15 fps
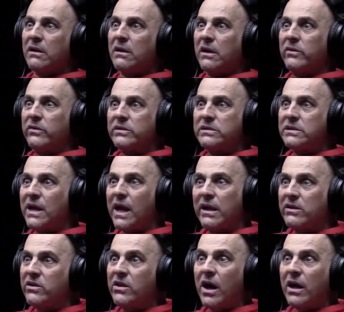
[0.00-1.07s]
It was like
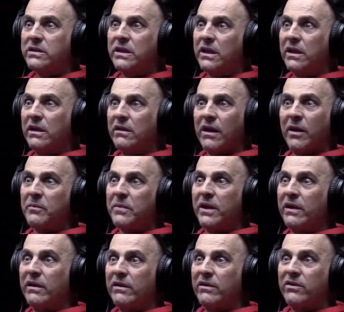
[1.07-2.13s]
nothing. I
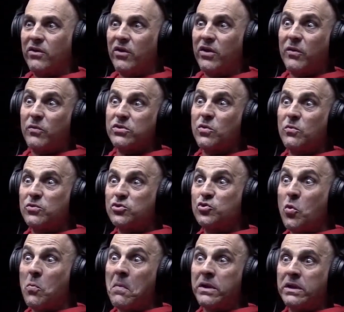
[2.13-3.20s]
mean, you know, there was almost
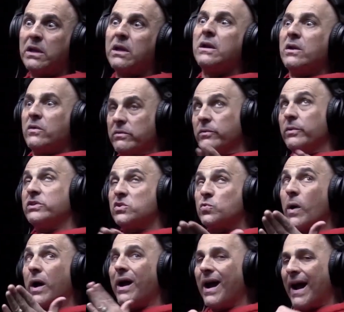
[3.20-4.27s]
no money, which is
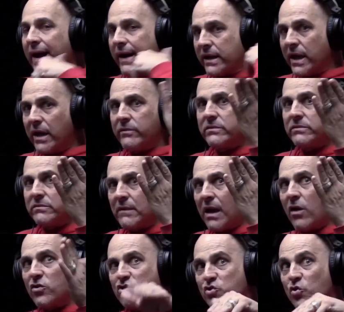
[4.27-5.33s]
why I had to get now
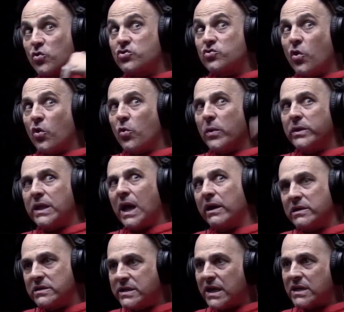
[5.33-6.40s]
sourced all the way down
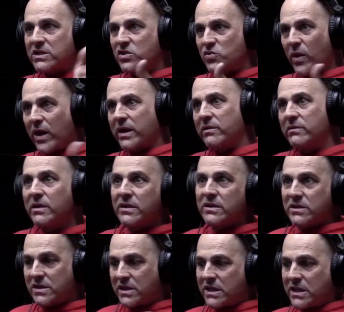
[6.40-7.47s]
in Texas so I can
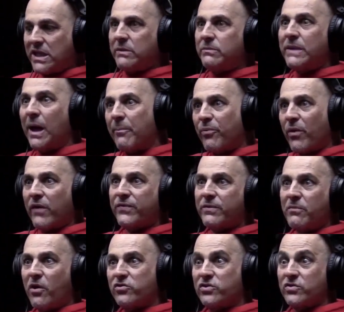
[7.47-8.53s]
keep that profit
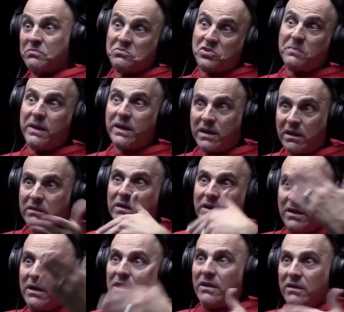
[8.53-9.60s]
margin to make it,
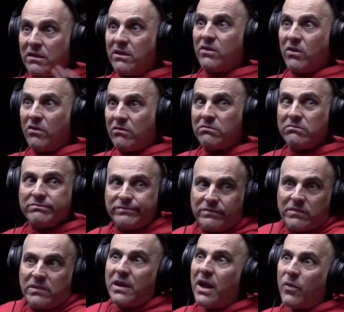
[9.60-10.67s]
you know, worth it.
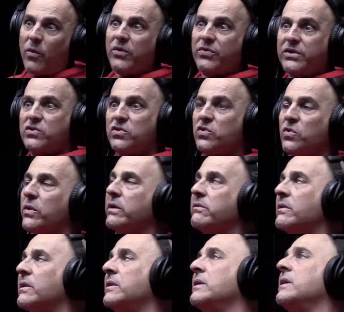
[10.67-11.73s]
Yeah, worth it to do it,
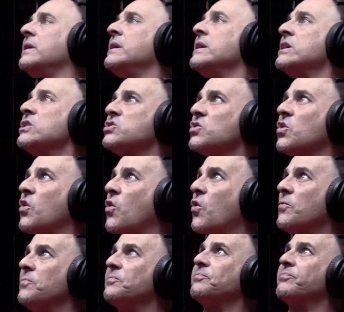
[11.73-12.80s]
right?
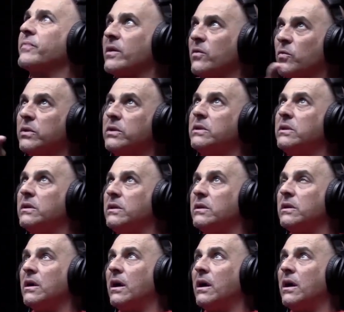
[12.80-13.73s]
So with the